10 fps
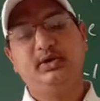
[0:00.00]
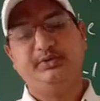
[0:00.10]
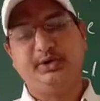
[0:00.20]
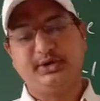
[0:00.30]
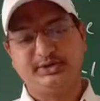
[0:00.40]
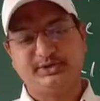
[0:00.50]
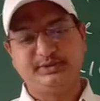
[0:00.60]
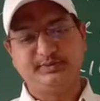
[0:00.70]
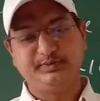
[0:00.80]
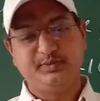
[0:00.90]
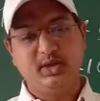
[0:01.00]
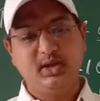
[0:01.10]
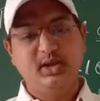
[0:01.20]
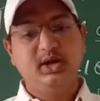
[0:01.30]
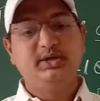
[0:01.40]
forests.
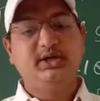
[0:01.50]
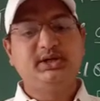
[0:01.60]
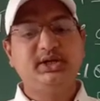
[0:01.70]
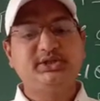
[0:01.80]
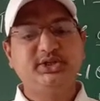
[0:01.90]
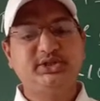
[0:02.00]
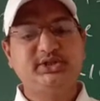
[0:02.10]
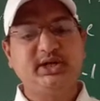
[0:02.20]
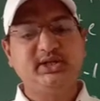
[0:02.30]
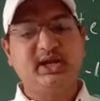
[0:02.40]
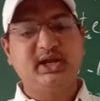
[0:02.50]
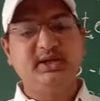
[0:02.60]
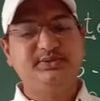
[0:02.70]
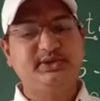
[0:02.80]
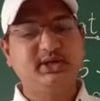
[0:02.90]
The trees here shed their
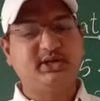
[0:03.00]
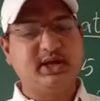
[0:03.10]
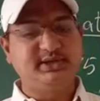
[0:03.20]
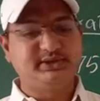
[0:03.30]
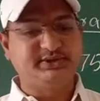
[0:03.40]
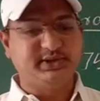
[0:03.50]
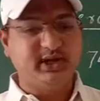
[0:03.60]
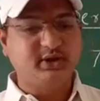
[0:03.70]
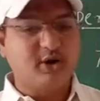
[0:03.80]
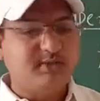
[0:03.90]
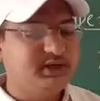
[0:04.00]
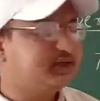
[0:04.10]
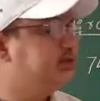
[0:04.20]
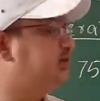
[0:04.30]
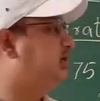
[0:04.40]
leaves in a dry season, and common trees here